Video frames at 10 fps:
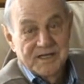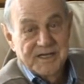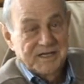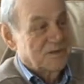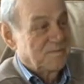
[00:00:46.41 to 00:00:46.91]

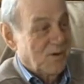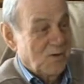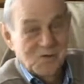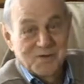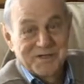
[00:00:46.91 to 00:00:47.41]
kicked a
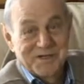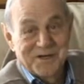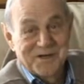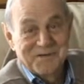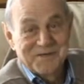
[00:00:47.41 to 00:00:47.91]
ball in the
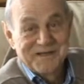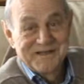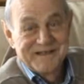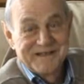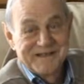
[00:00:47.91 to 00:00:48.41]
army.
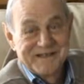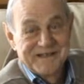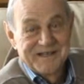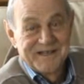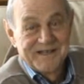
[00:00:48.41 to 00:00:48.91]

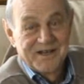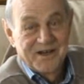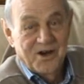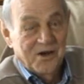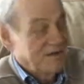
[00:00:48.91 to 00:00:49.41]

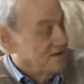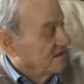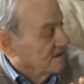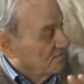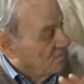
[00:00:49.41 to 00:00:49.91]

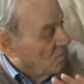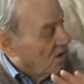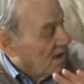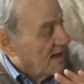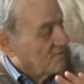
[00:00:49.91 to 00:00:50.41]

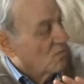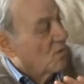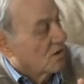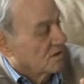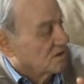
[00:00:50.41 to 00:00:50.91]
What happened
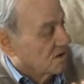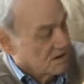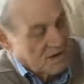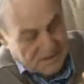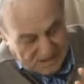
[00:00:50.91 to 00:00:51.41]
was,
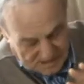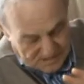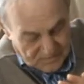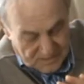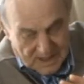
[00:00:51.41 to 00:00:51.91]
I
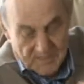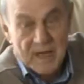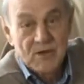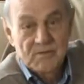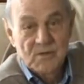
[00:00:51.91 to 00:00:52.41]
come
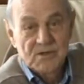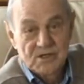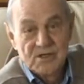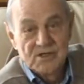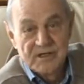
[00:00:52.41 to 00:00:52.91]
home
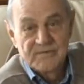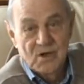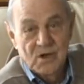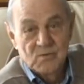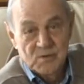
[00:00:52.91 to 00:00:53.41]
on
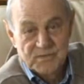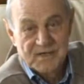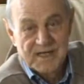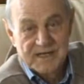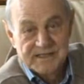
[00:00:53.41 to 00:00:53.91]
leave, I would
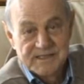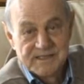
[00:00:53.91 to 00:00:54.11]
play.